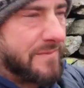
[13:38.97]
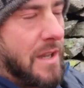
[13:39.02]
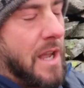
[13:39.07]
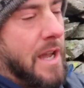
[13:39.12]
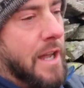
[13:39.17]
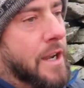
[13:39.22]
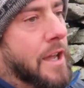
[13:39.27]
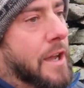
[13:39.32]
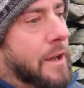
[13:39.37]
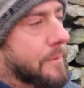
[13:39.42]

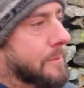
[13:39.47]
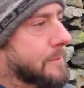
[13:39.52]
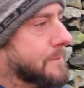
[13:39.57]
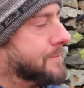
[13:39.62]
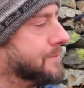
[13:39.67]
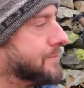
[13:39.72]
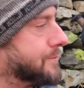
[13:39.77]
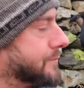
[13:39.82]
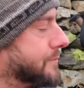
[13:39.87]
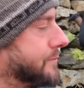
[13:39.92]
And
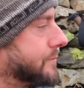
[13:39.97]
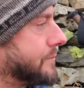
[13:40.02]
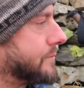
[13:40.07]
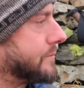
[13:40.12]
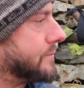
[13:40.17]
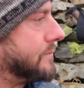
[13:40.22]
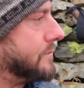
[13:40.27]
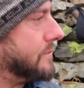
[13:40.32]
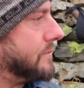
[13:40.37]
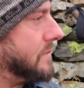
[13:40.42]

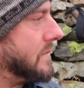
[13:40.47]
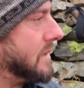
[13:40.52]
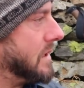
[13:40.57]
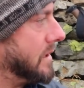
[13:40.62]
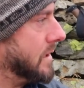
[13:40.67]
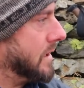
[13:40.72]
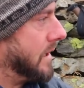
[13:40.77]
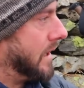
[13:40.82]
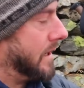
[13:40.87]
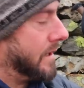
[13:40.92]

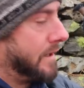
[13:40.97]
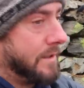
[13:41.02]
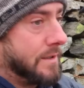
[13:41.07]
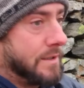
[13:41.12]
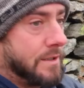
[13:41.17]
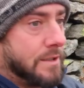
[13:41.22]
yeah.